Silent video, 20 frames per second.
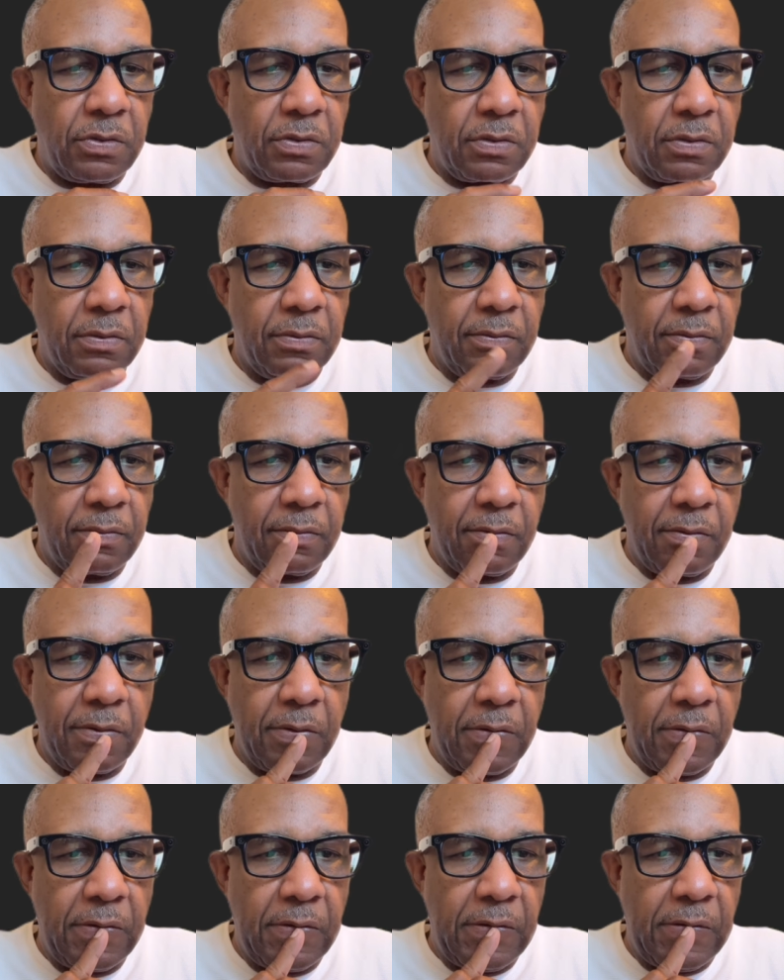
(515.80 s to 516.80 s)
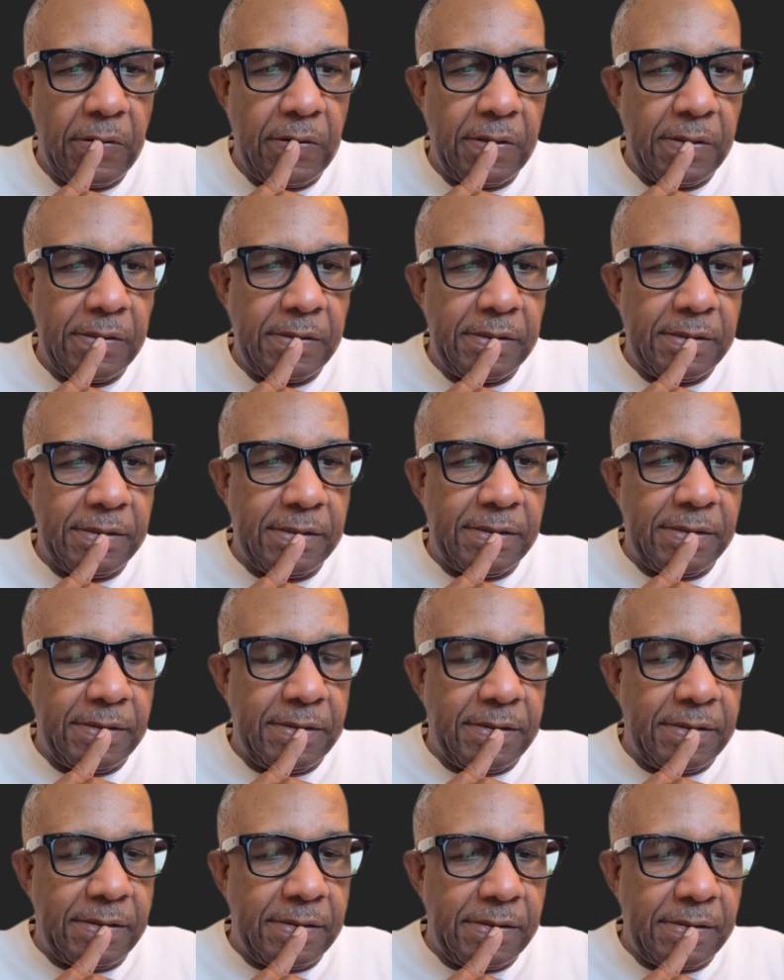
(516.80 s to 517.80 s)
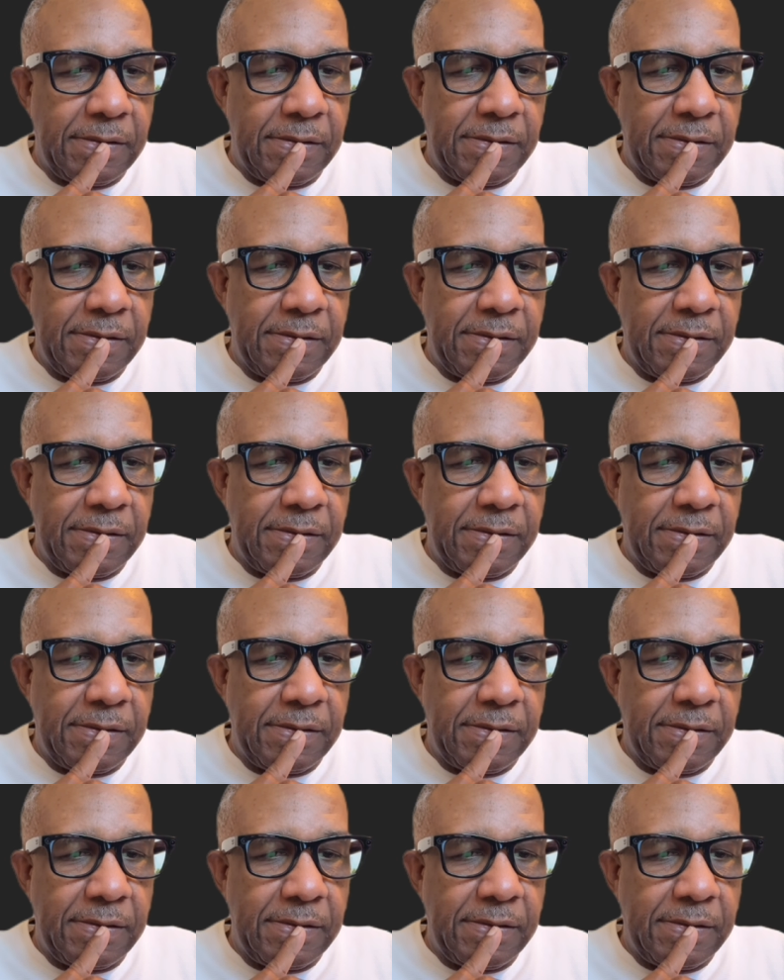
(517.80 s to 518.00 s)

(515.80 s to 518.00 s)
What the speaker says: I call it gas.